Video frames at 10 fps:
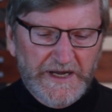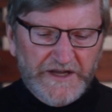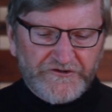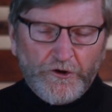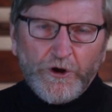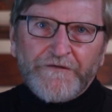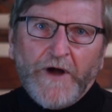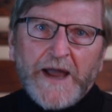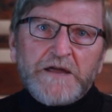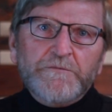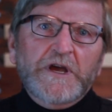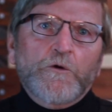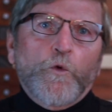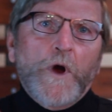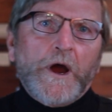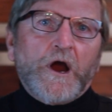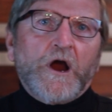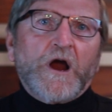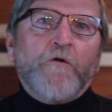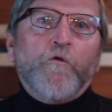And so if I can be
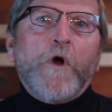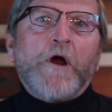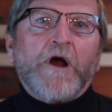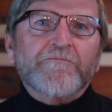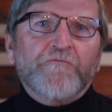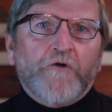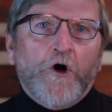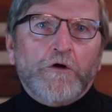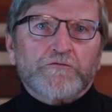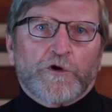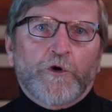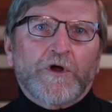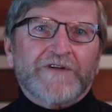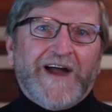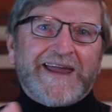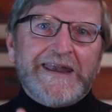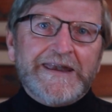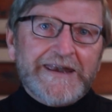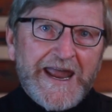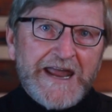aware of where I'm vulnerable, if I
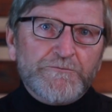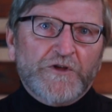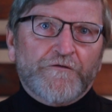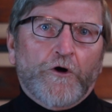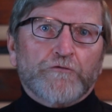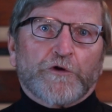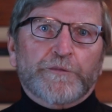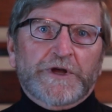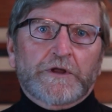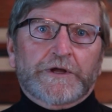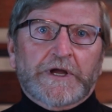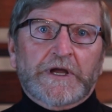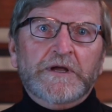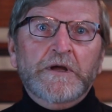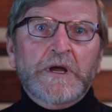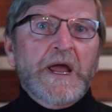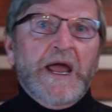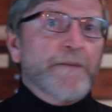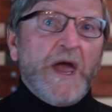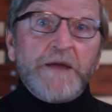can name the vulnerability,
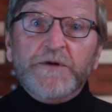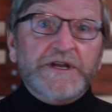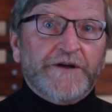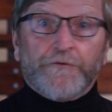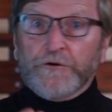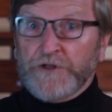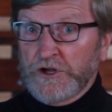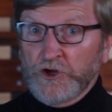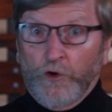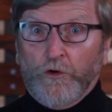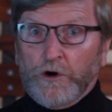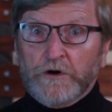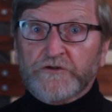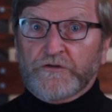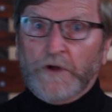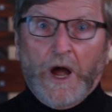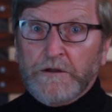it may be different than yours.